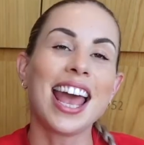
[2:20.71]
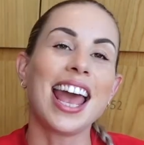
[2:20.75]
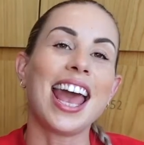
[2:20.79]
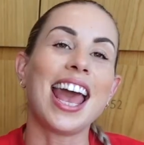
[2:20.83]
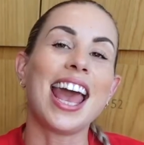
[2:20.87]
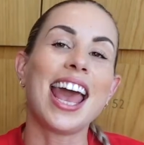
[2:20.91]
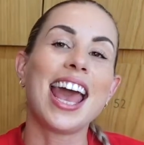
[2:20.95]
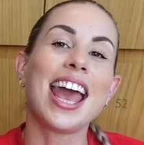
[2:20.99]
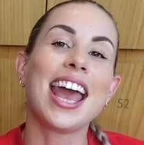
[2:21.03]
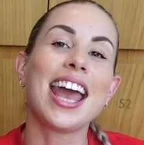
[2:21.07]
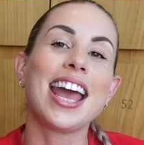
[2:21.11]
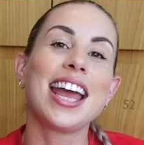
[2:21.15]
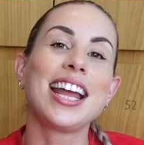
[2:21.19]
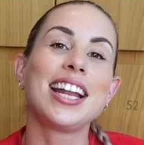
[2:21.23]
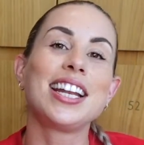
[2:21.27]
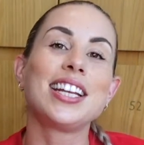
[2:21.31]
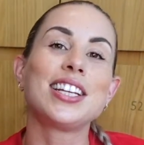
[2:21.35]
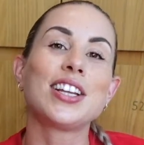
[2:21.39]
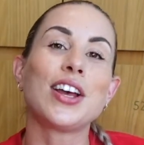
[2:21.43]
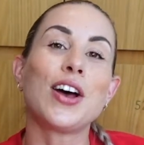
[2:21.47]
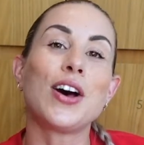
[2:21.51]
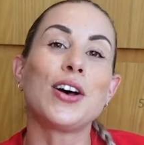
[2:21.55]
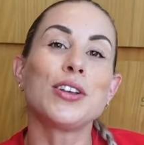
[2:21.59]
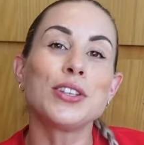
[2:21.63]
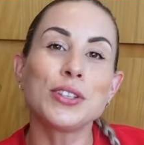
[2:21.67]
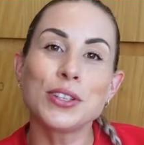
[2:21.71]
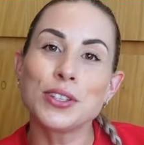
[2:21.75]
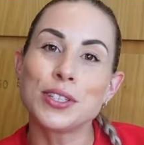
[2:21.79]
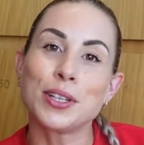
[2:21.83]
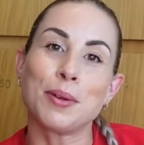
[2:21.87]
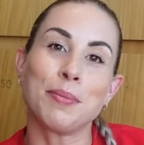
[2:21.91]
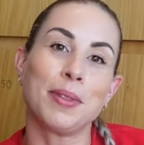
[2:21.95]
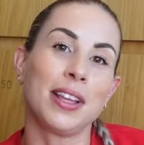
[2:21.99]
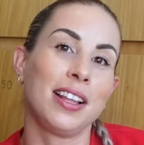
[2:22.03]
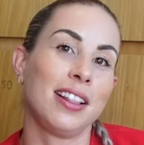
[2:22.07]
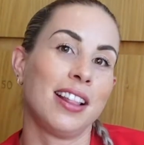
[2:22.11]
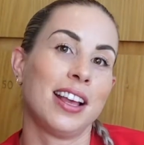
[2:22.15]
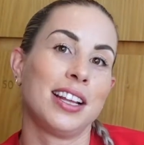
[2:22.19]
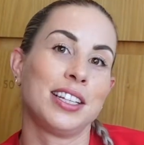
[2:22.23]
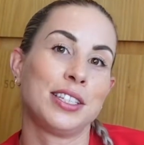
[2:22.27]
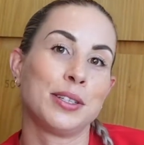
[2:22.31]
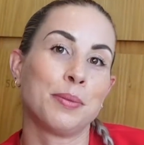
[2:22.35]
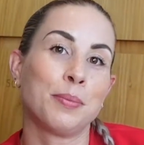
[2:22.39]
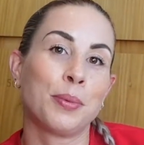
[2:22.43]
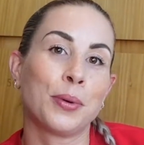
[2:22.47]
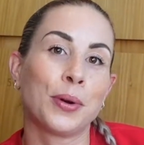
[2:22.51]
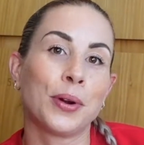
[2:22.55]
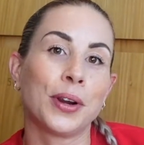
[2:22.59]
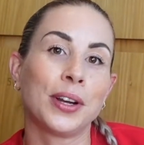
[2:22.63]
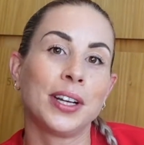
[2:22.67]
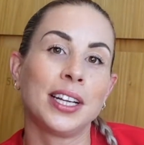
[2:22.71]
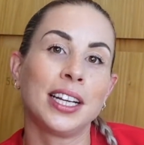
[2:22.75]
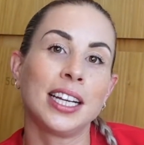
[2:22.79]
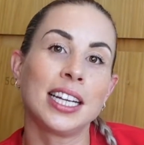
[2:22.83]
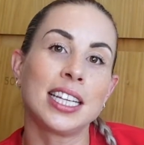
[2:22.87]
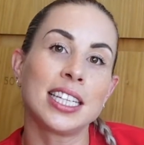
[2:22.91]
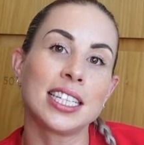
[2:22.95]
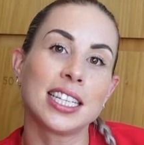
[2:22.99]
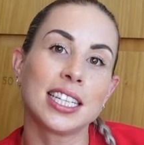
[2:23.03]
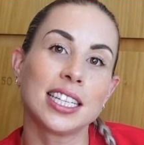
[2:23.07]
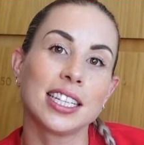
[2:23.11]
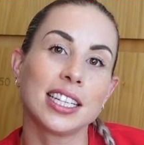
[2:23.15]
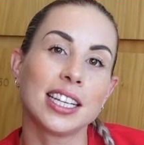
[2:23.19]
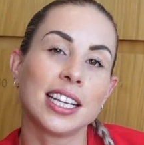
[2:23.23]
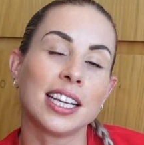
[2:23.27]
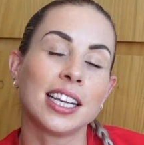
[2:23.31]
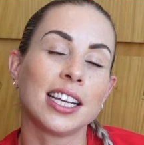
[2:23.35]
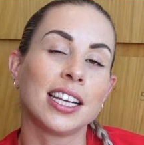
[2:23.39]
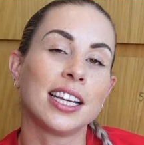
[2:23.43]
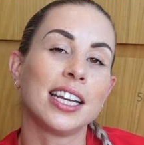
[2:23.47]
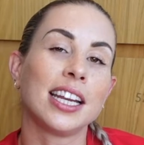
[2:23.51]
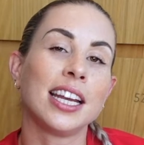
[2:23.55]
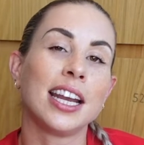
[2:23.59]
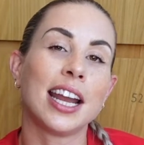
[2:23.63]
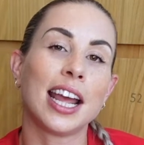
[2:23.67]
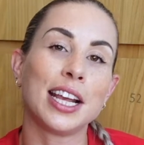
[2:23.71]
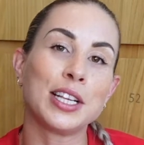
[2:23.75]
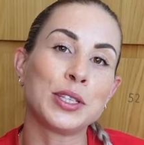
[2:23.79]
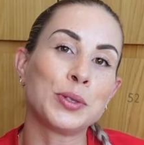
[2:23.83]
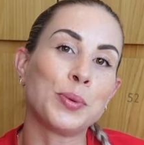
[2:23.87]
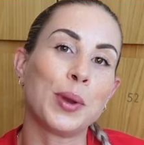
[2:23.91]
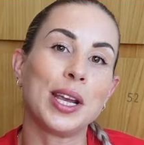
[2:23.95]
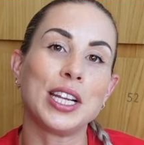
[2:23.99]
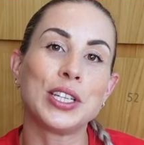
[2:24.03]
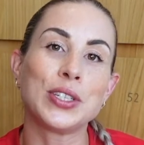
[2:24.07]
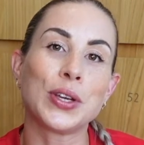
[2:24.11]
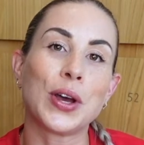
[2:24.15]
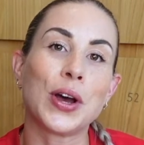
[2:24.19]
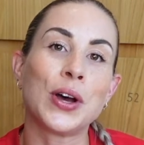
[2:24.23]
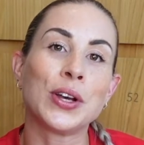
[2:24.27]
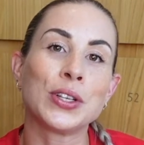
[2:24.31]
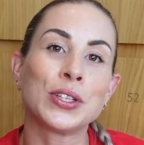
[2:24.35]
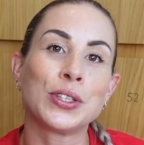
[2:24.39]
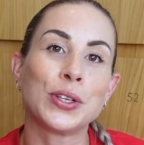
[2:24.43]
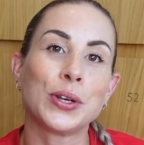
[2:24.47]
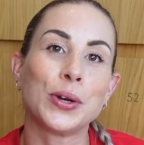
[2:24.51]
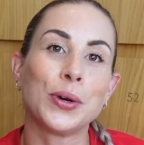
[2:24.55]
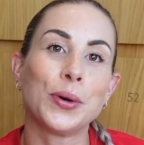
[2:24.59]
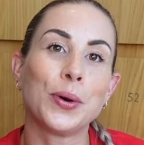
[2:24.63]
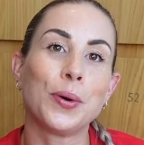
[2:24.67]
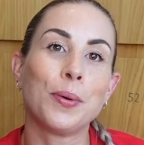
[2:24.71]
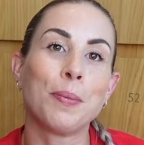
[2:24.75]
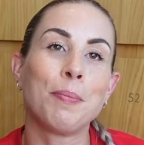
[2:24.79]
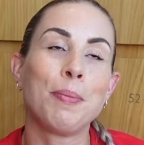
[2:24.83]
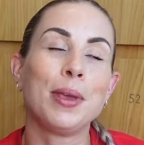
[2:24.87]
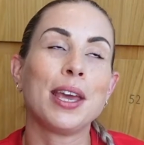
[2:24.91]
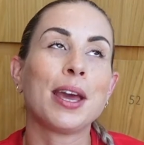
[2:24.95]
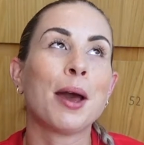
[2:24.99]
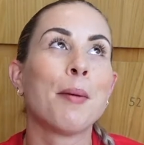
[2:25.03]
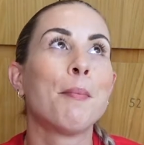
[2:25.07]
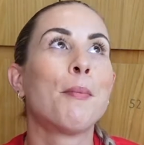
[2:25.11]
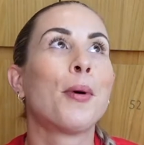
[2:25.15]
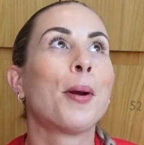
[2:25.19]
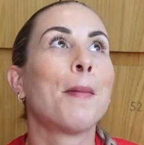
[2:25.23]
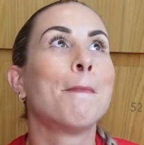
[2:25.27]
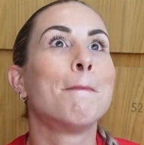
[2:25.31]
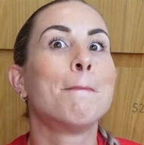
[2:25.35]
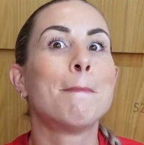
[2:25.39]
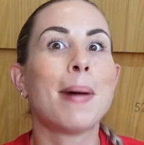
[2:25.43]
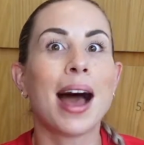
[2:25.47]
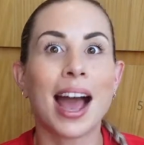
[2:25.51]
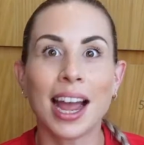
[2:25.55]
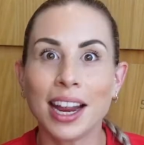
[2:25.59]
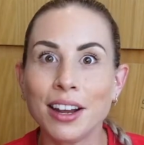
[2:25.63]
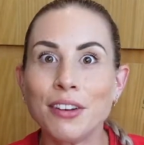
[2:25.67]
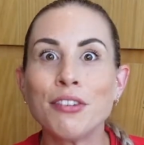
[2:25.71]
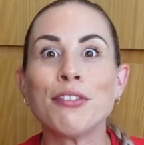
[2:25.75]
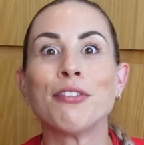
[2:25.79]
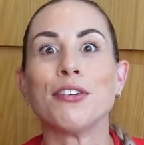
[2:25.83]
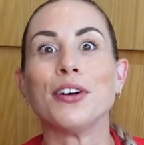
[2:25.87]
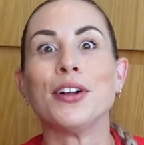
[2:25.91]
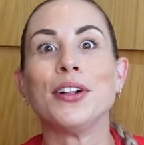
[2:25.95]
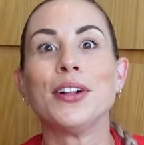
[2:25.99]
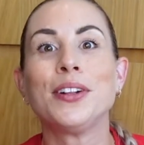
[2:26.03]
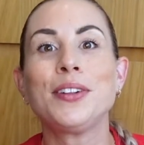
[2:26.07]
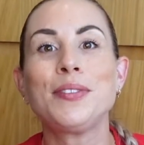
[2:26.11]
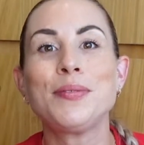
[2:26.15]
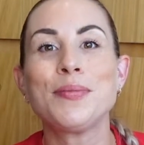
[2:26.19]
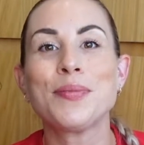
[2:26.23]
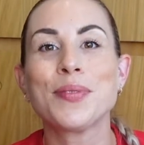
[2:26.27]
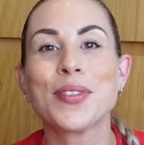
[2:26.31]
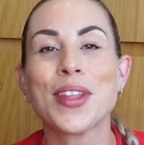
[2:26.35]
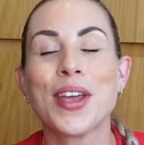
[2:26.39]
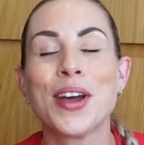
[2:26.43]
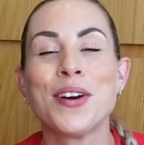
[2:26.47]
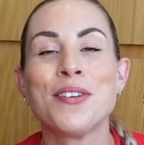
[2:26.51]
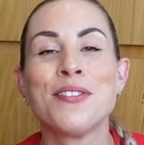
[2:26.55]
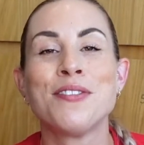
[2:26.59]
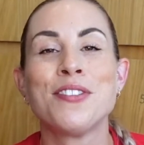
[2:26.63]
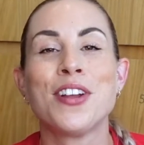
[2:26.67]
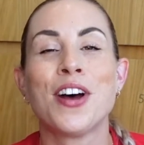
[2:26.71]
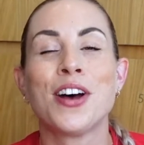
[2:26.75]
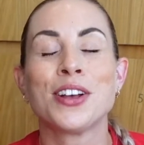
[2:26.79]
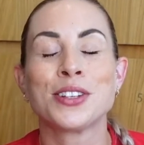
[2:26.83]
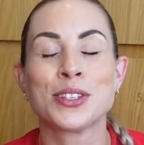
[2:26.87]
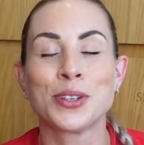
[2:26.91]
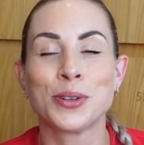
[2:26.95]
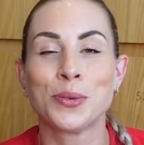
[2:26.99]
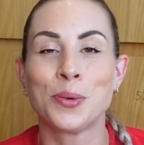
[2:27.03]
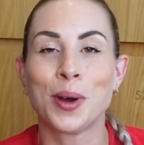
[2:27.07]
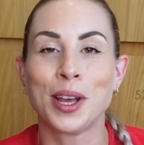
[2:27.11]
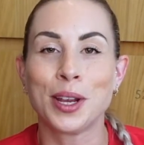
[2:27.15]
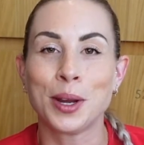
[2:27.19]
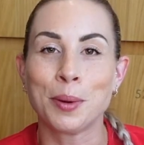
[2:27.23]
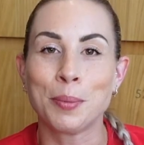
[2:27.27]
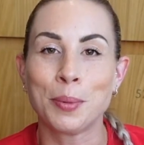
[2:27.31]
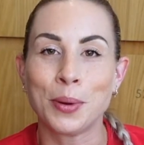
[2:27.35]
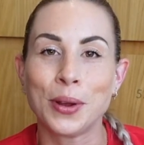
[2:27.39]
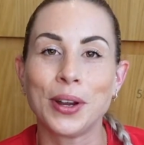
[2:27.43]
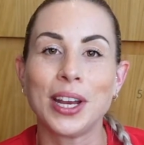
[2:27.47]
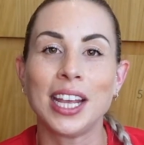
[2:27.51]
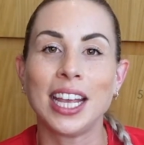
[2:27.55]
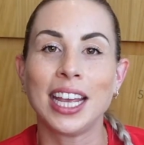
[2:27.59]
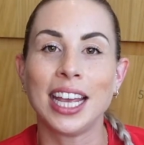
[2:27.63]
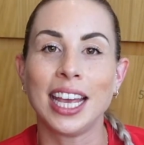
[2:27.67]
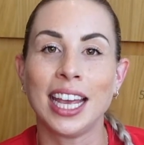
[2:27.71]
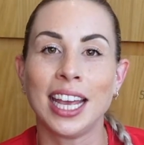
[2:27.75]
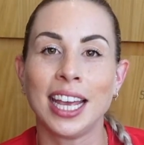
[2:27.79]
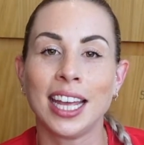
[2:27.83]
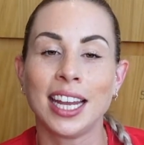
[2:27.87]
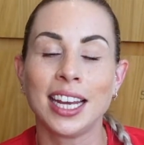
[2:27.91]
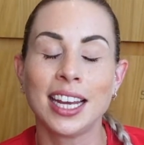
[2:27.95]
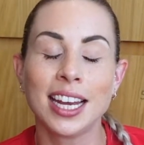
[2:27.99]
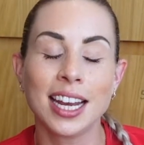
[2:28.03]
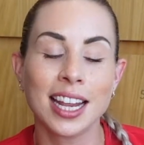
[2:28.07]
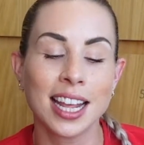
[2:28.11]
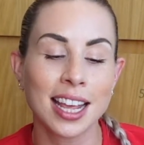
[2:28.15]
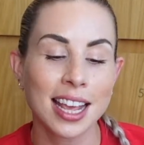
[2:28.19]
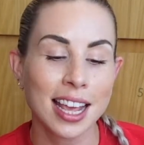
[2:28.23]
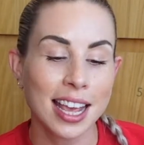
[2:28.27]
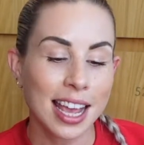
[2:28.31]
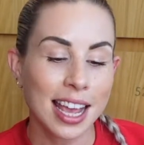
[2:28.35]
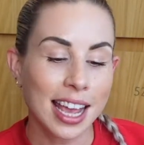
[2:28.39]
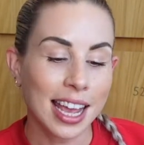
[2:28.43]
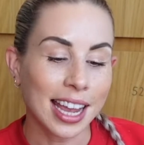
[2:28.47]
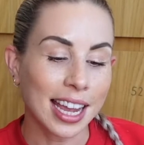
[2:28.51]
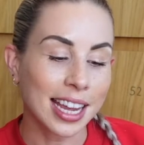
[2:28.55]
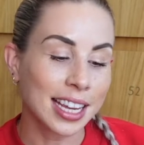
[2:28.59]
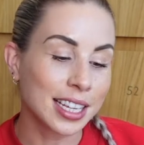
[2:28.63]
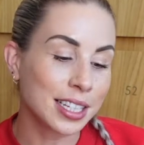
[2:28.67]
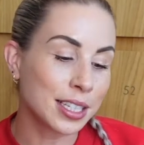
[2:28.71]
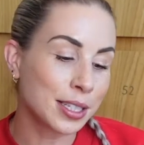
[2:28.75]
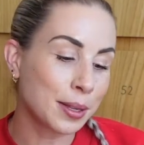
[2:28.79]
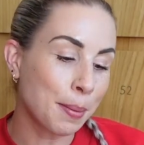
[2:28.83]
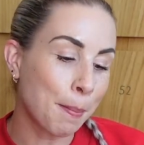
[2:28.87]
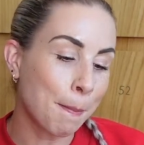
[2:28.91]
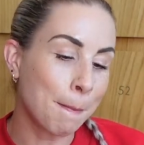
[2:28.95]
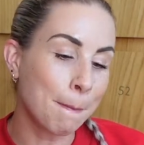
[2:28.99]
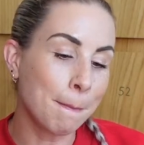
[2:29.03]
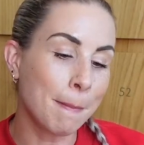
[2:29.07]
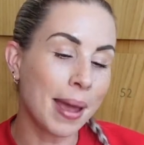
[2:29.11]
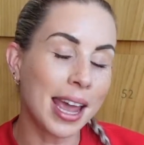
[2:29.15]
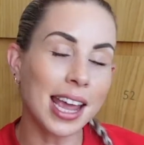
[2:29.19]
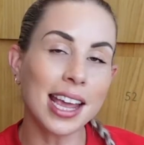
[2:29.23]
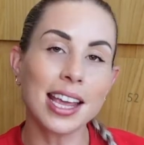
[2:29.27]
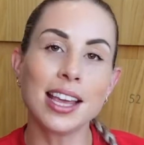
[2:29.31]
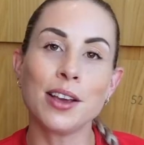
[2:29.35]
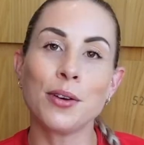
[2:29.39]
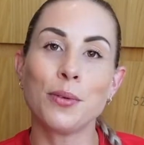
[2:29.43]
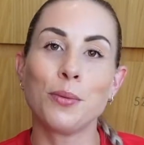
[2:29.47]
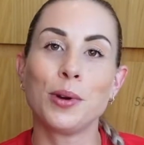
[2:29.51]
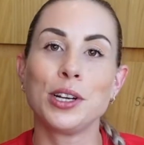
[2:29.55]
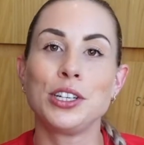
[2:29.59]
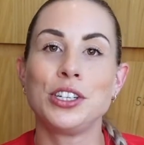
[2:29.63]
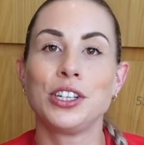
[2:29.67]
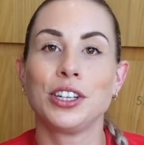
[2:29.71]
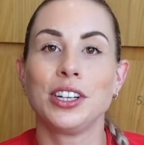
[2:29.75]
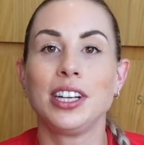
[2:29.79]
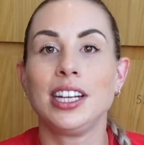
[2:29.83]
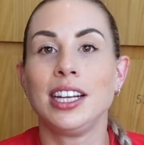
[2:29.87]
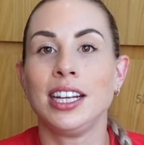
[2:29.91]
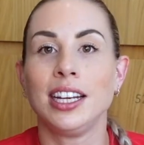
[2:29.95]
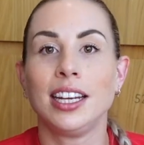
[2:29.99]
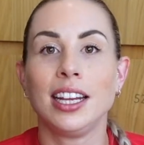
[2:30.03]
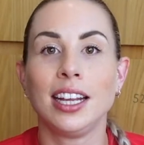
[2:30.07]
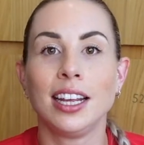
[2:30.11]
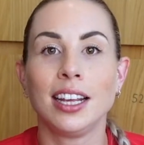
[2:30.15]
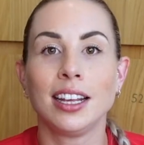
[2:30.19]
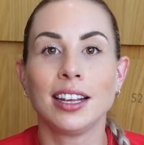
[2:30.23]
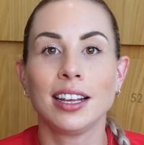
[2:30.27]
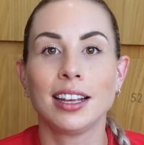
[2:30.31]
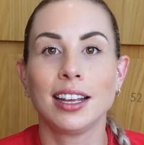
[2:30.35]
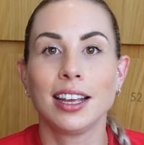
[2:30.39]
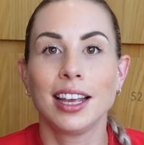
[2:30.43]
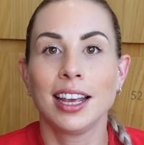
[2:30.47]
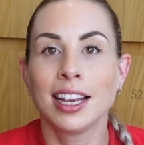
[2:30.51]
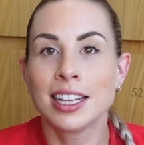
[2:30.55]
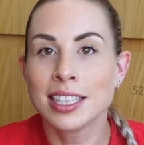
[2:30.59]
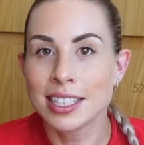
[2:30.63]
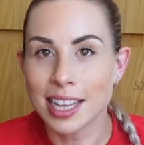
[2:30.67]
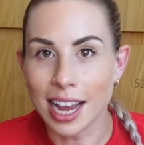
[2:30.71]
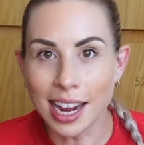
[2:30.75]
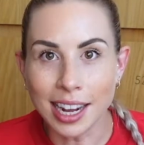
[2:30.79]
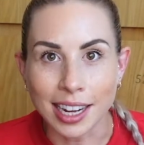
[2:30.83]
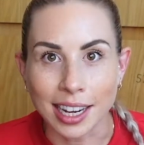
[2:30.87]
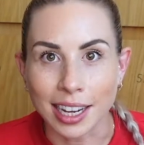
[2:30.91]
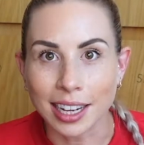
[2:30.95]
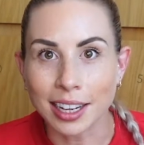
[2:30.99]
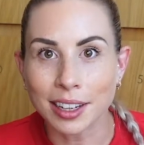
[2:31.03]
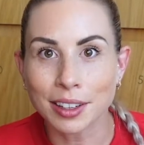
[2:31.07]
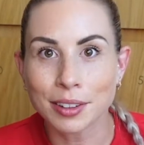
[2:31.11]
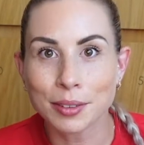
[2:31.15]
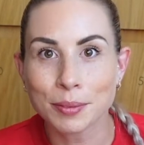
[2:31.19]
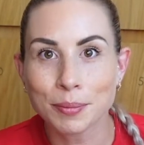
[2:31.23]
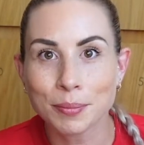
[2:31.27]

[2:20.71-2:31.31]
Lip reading: And also something that's important, and a nice way to also become more mindful of also what you're putting in, is make what you're eating exciting.